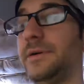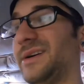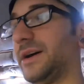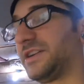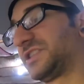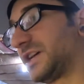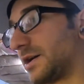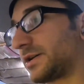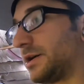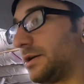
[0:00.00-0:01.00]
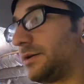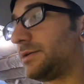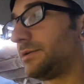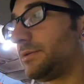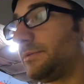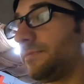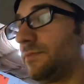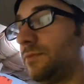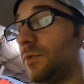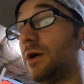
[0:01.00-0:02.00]
On a stock car,
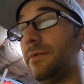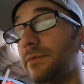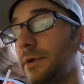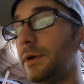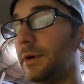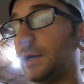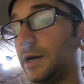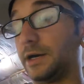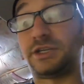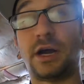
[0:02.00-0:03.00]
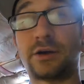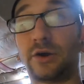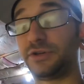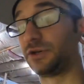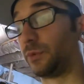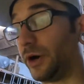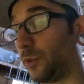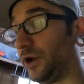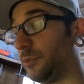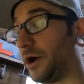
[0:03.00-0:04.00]
this is a rear
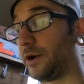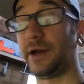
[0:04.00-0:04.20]
wheel bearing,